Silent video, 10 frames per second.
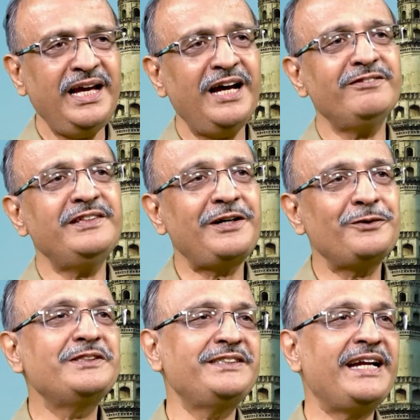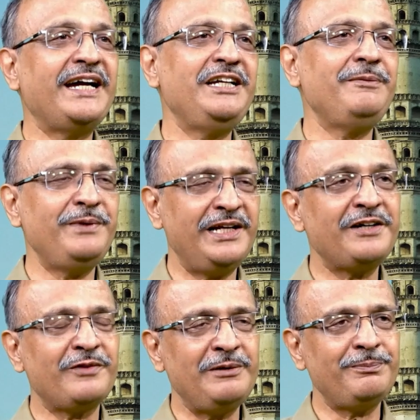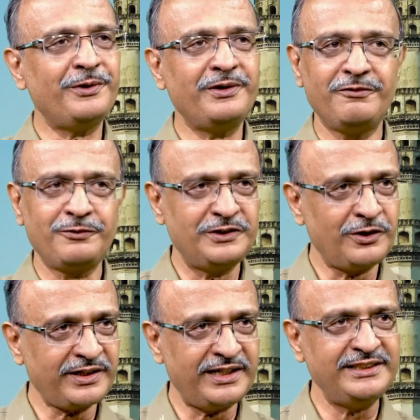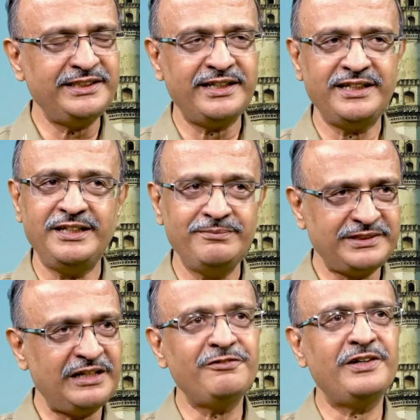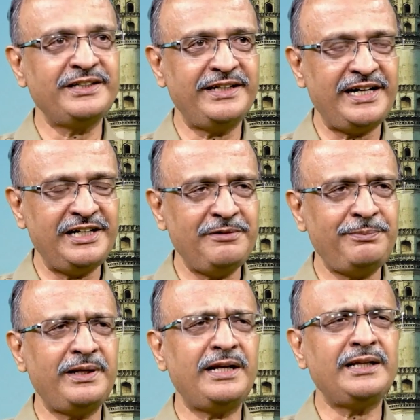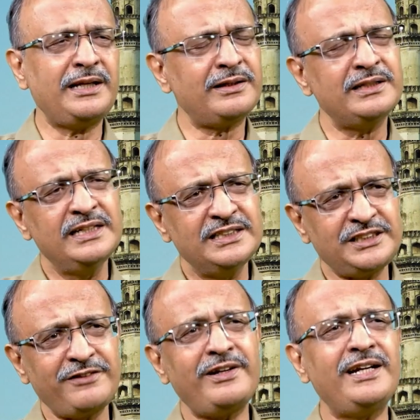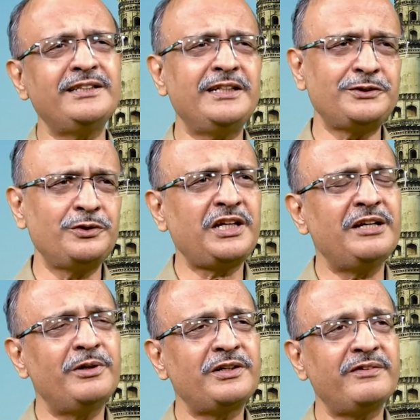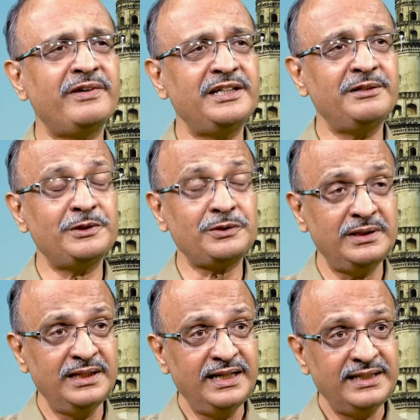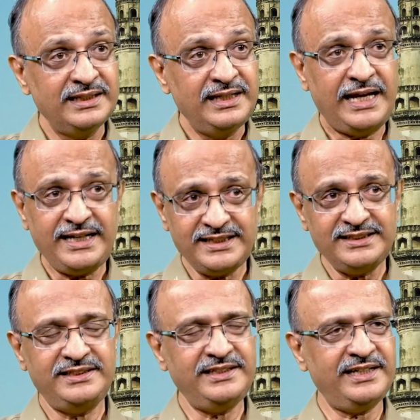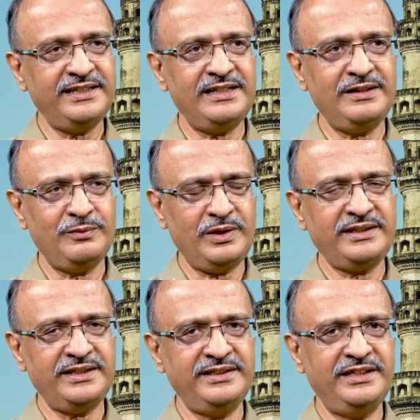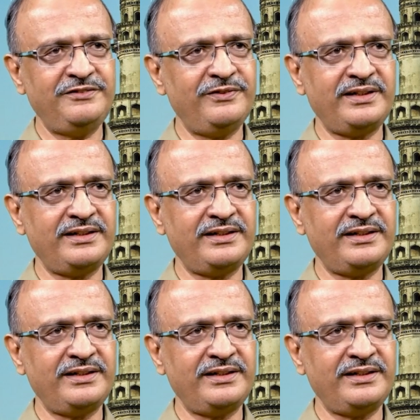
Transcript: have their roots in IDPL at one point. Of course, Dr. Anji Reddy himself worked in IDPL, and there are several others who came out of IDPL. So, like ECIL, what it did for